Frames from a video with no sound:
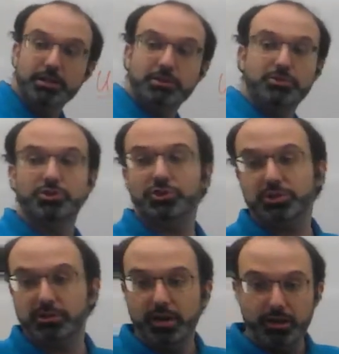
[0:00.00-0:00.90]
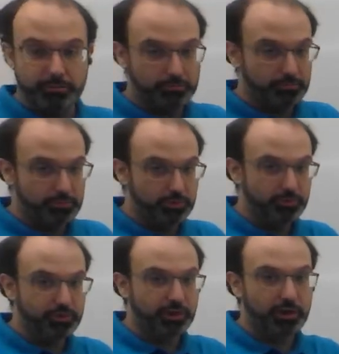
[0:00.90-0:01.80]
So you're just
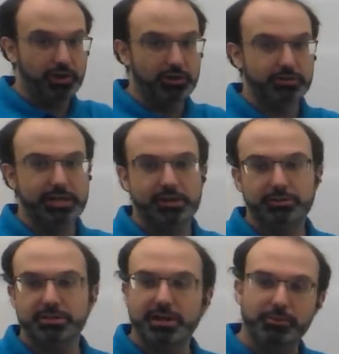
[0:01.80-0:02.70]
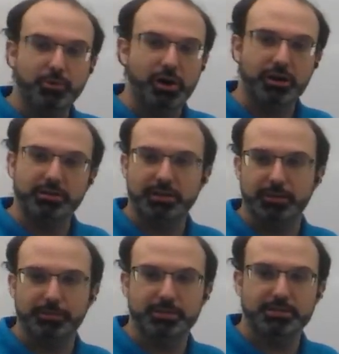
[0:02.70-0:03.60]
moving along down the sidewalk,
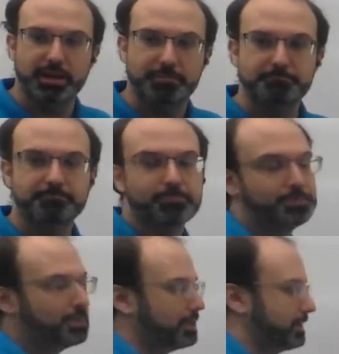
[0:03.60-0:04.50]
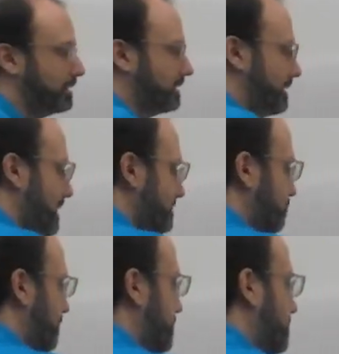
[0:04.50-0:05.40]
keeping the same. The next
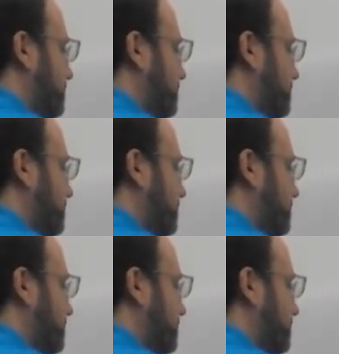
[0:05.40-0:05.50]
one on our